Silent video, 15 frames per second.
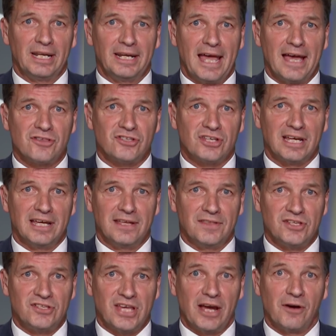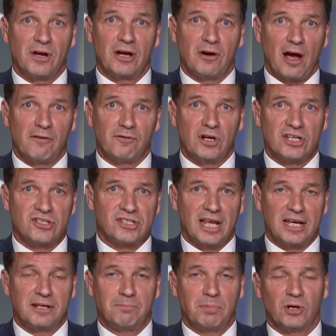announcing in this area over an
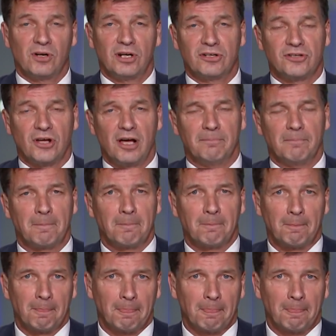extended period of time.